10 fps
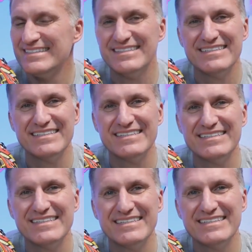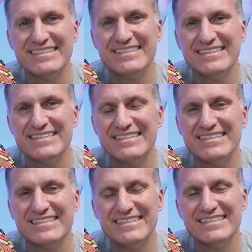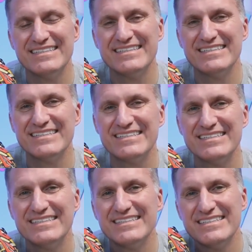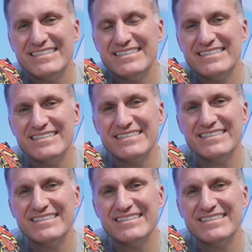The person shown says nothing.